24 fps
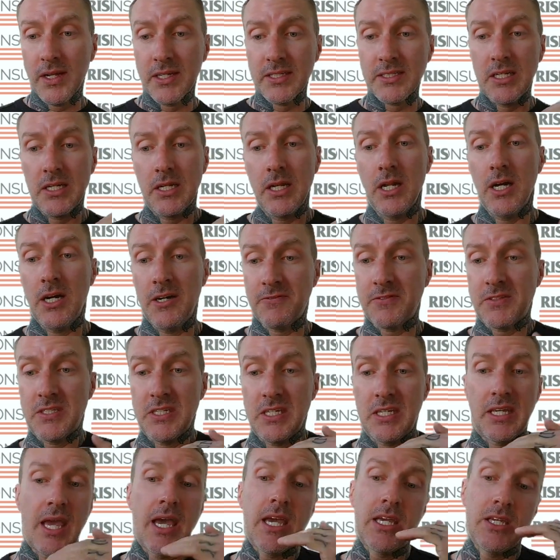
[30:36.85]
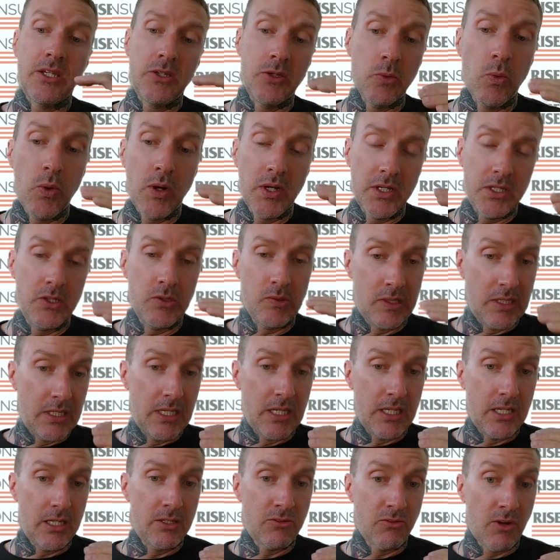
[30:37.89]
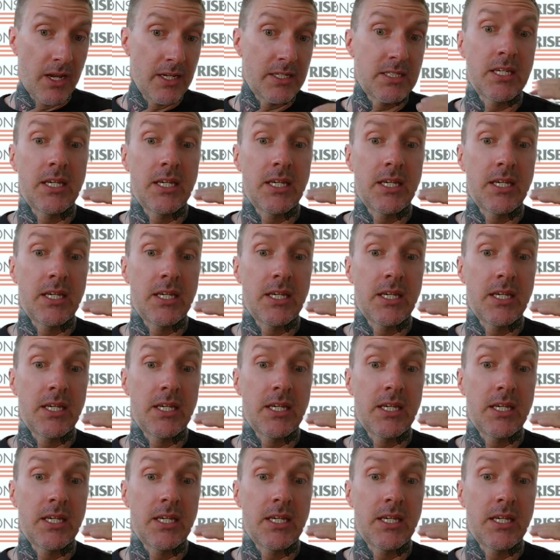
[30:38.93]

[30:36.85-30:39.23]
is enough to get you what you need, right? To